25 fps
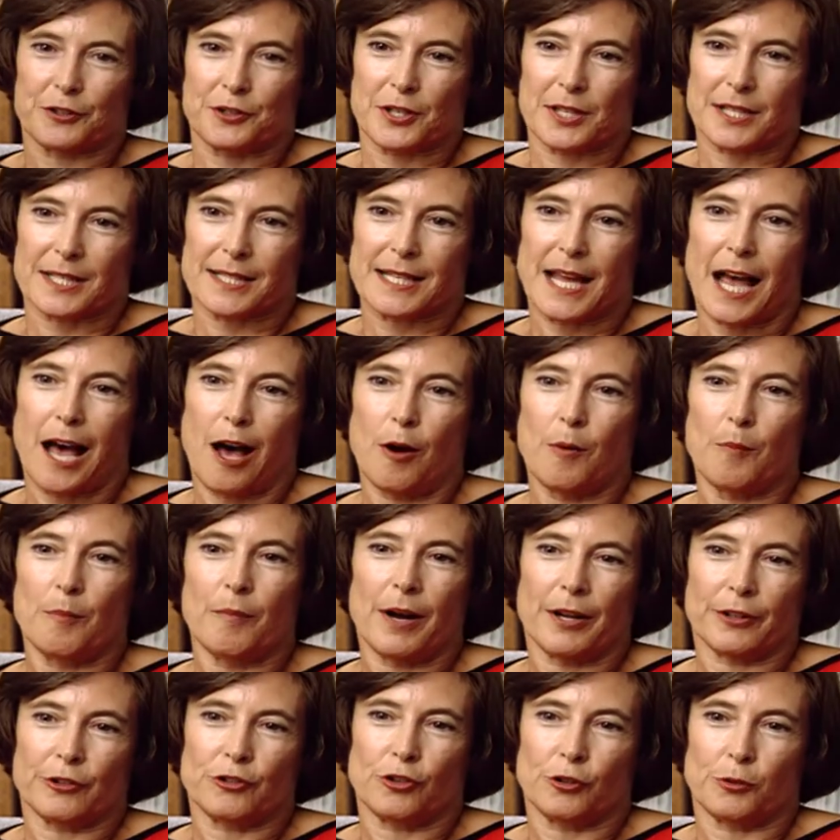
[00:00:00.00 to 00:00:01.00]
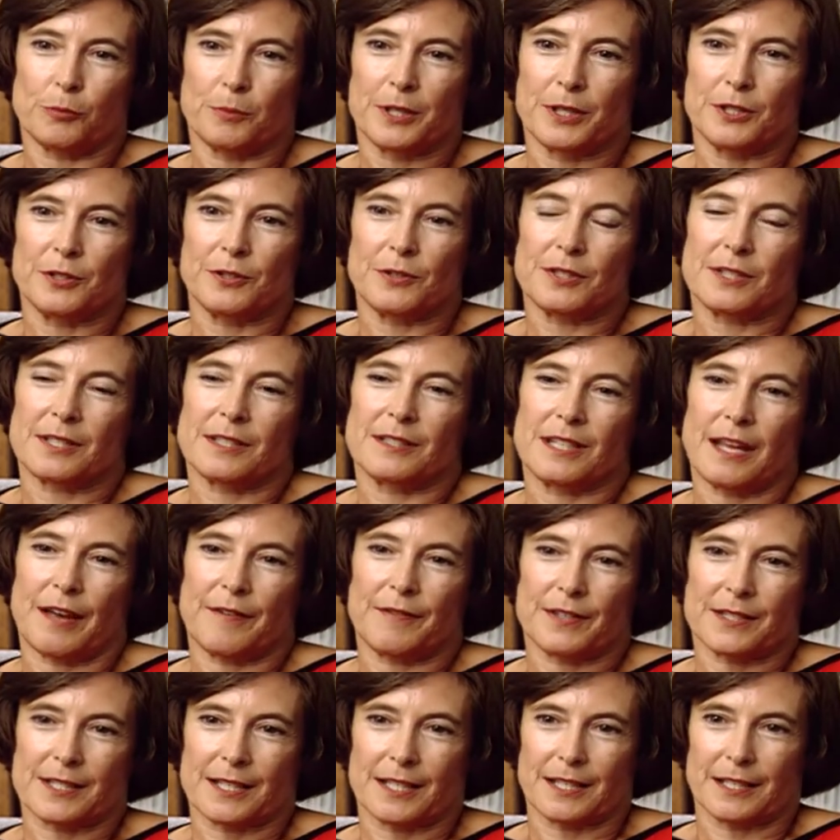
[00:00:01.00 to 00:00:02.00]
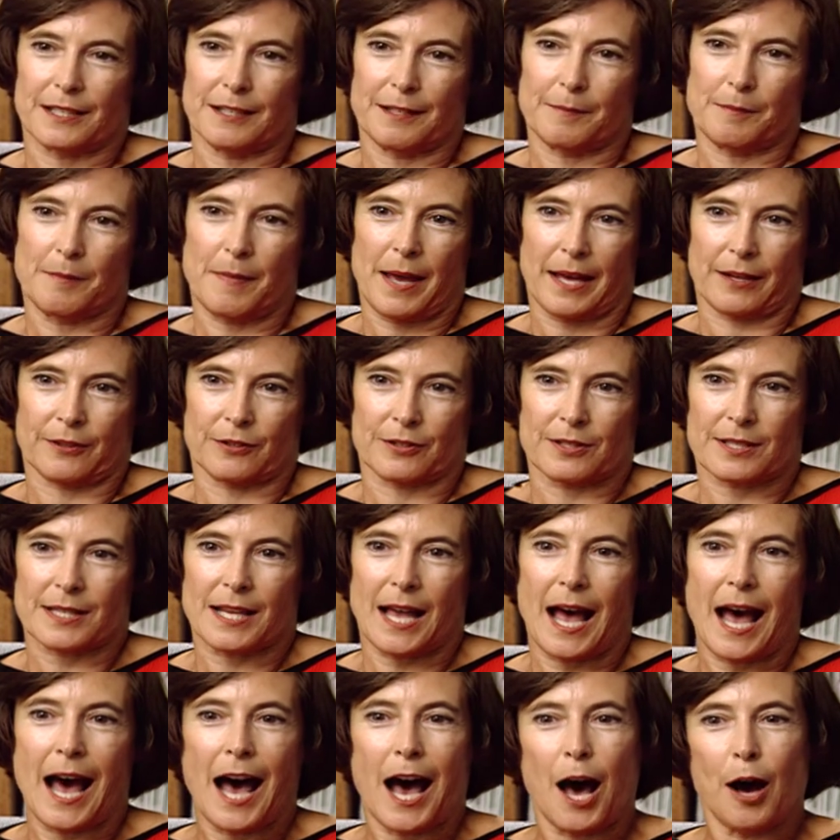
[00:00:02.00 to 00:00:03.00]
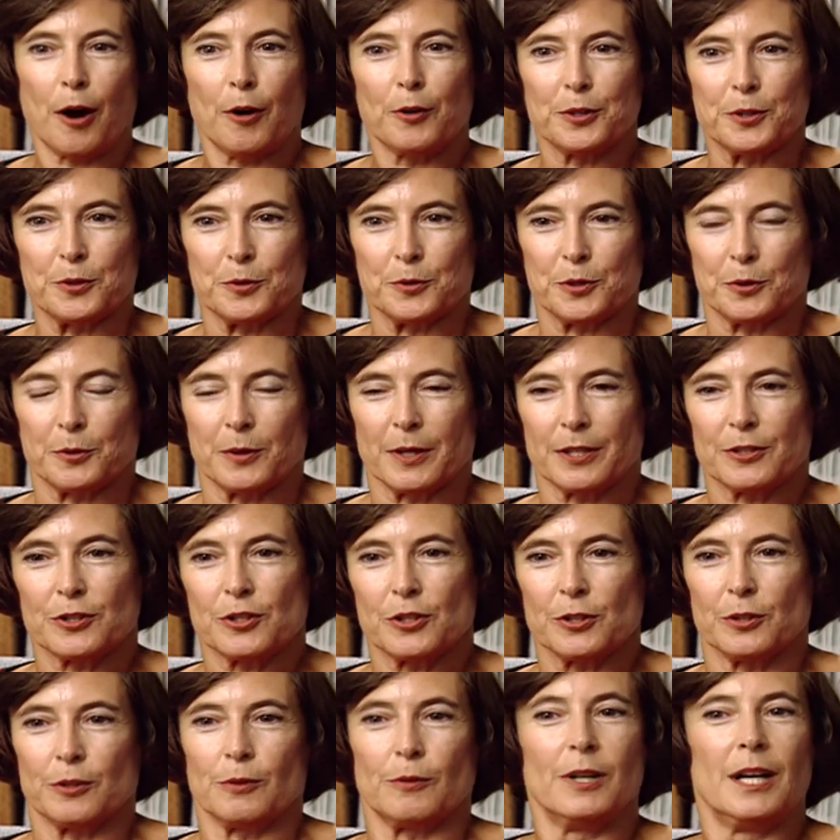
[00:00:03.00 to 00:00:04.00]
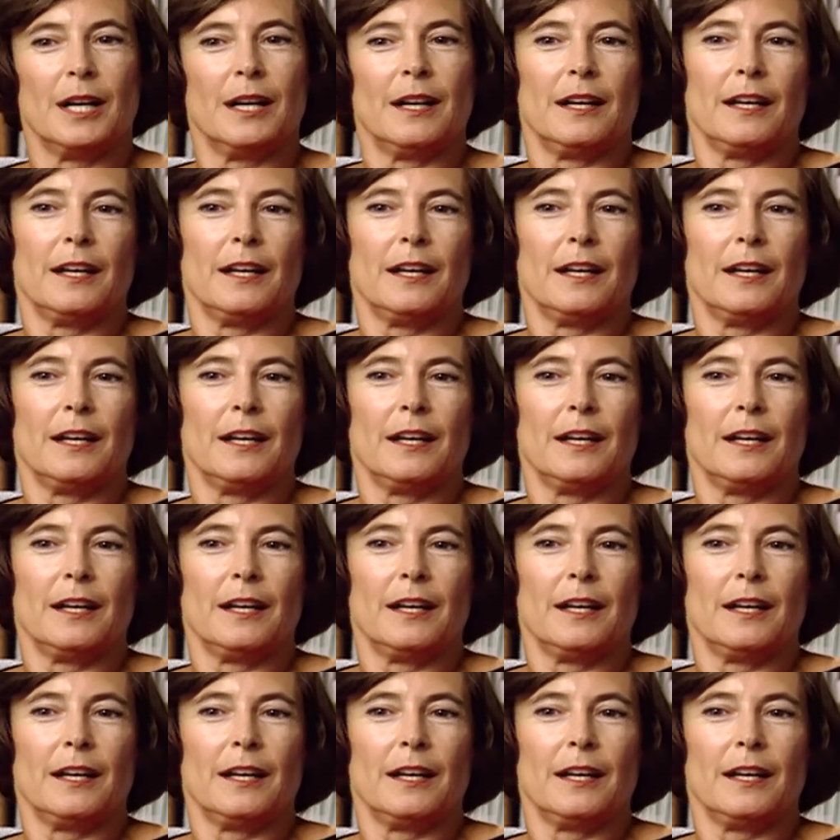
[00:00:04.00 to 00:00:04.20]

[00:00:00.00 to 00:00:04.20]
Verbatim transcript: just how much you reduce the deficit, it matters how you do it too.